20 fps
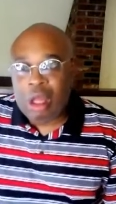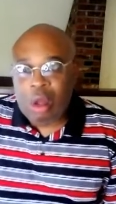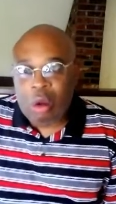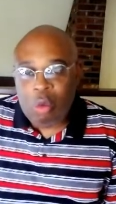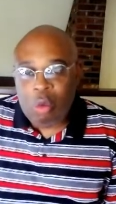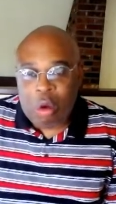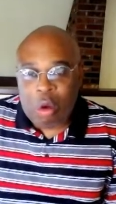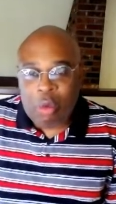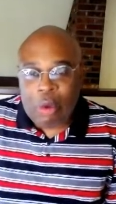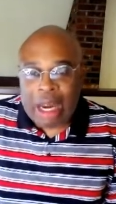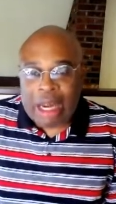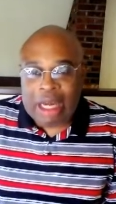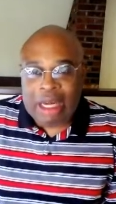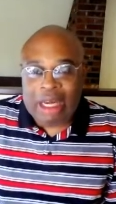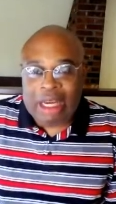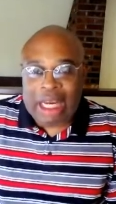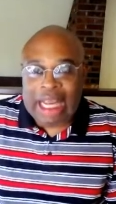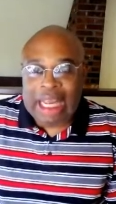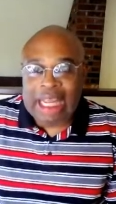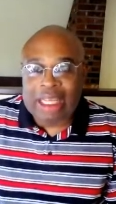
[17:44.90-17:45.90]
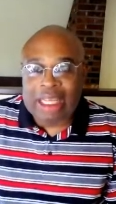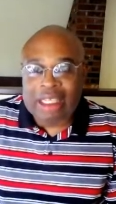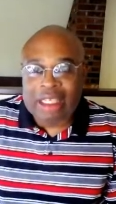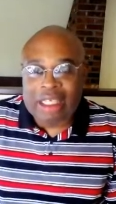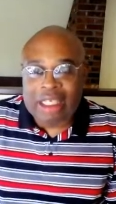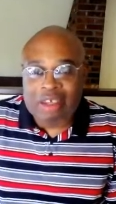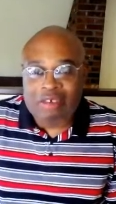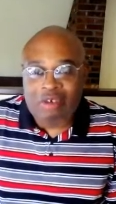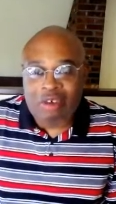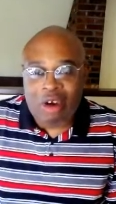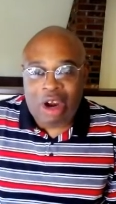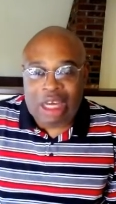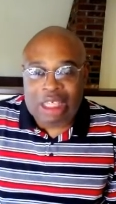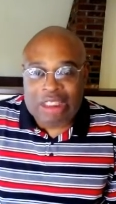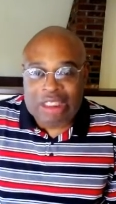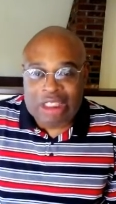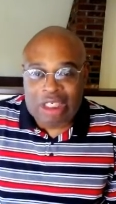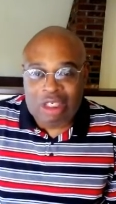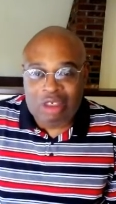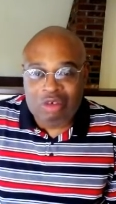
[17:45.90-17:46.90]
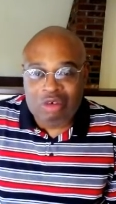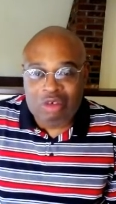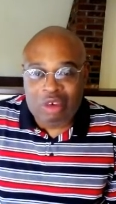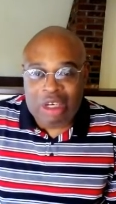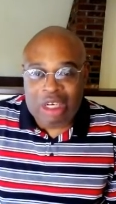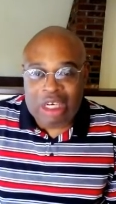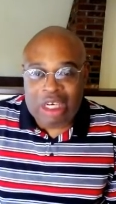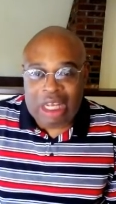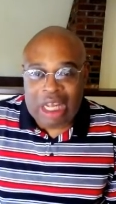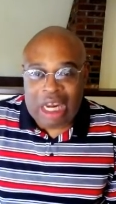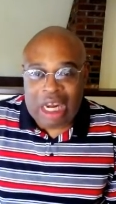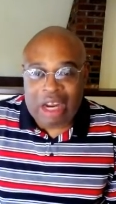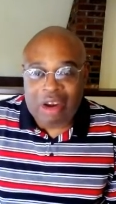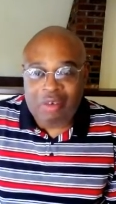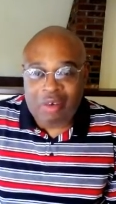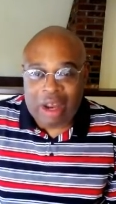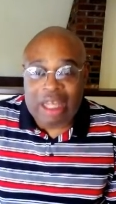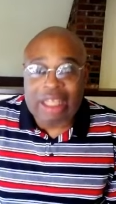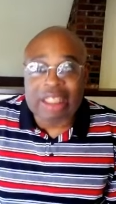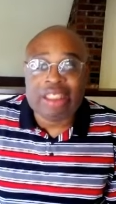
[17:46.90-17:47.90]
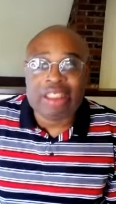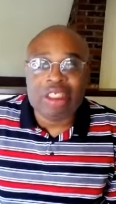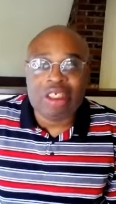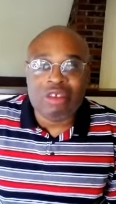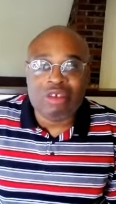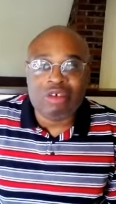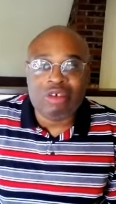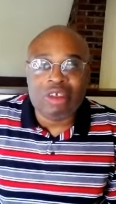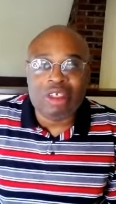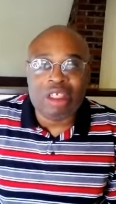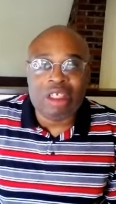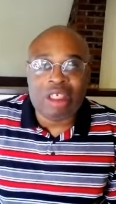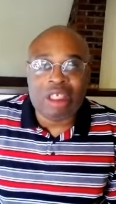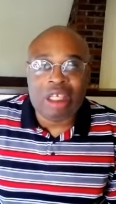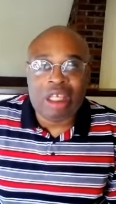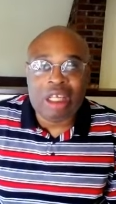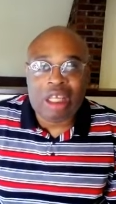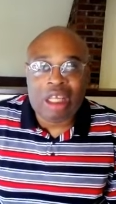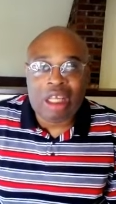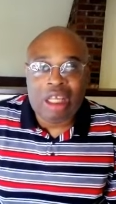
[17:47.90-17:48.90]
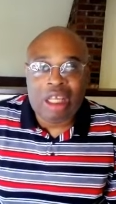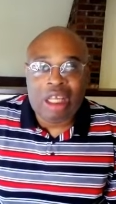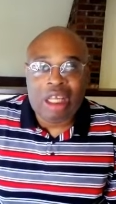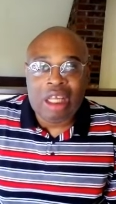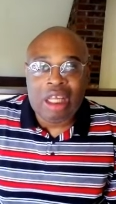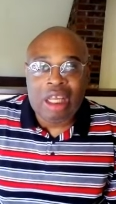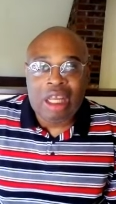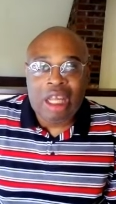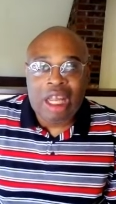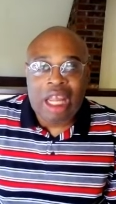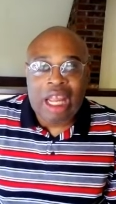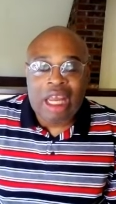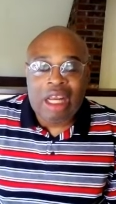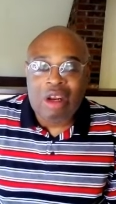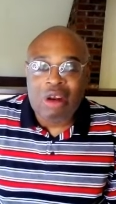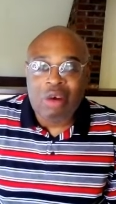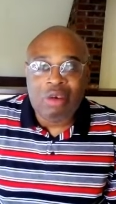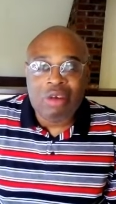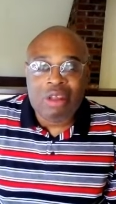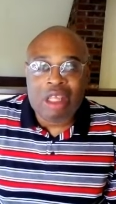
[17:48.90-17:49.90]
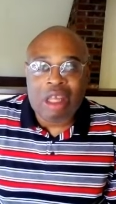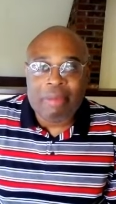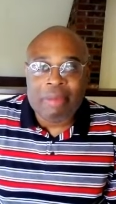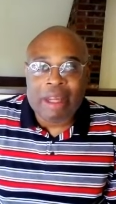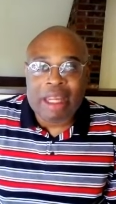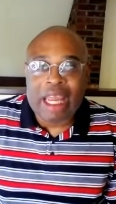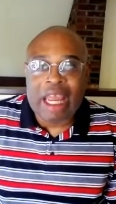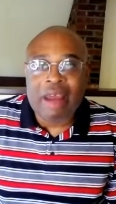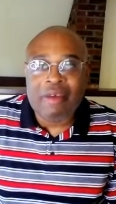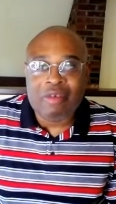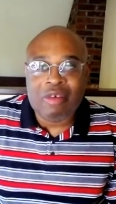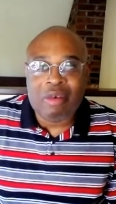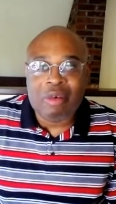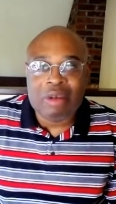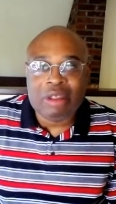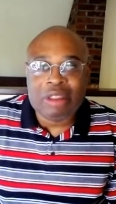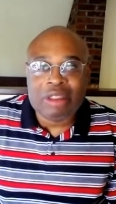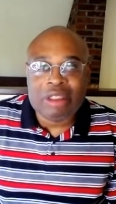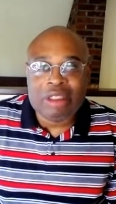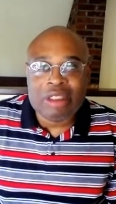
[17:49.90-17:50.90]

We're writing legacies for our children and our grandchildren and those coming after us.